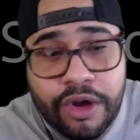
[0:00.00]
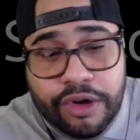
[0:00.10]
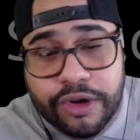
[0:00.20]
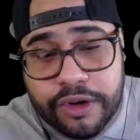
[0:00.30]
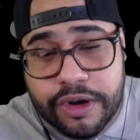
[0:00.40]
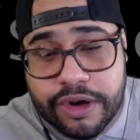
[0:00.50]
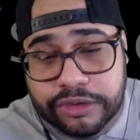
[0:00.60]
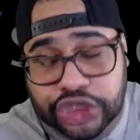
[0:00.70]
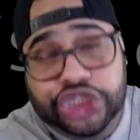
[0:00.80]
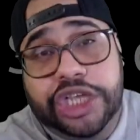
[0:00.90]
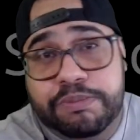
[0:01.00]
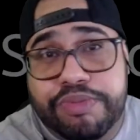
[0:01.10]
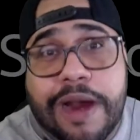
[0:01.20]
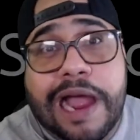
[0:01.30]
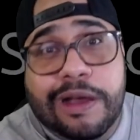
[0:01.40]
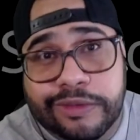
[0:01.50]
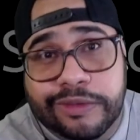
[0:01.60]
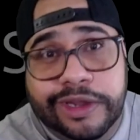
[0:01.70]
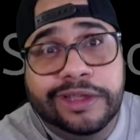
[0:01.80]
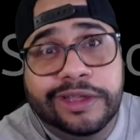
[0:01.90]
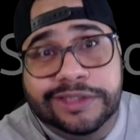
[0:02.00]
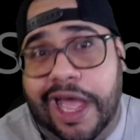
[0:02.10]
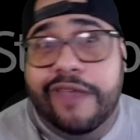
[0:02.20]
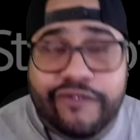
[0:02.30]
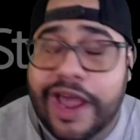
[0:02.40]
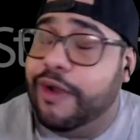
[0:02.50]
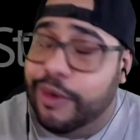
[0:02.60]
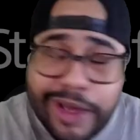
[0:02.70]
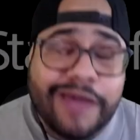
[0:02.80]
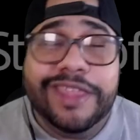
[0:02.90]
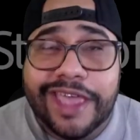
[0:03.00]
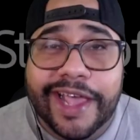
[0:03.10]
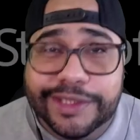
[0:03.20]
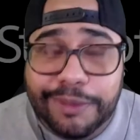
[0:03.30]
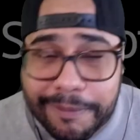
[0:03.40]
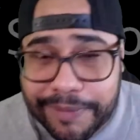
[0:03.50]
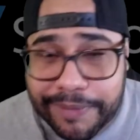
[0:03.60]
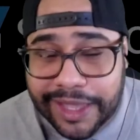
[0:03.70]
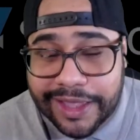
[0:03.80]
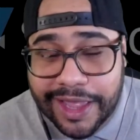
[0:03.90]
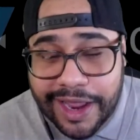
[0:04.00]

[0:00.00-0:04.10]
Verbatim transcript: or, or shit brown dye flower, whatever the case may be.